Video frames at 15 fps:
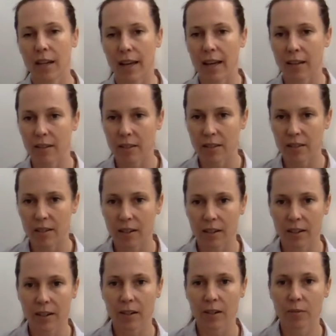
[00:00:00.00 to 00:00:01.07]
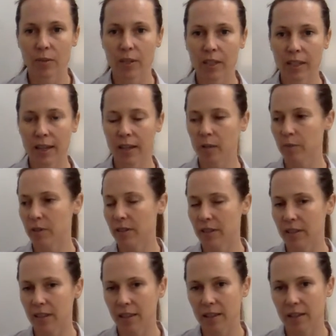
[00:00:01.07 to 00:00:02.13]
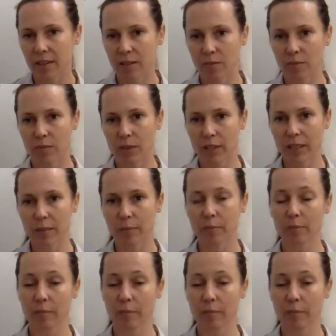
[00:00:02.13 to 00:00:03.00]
outside really helps us see that it's a really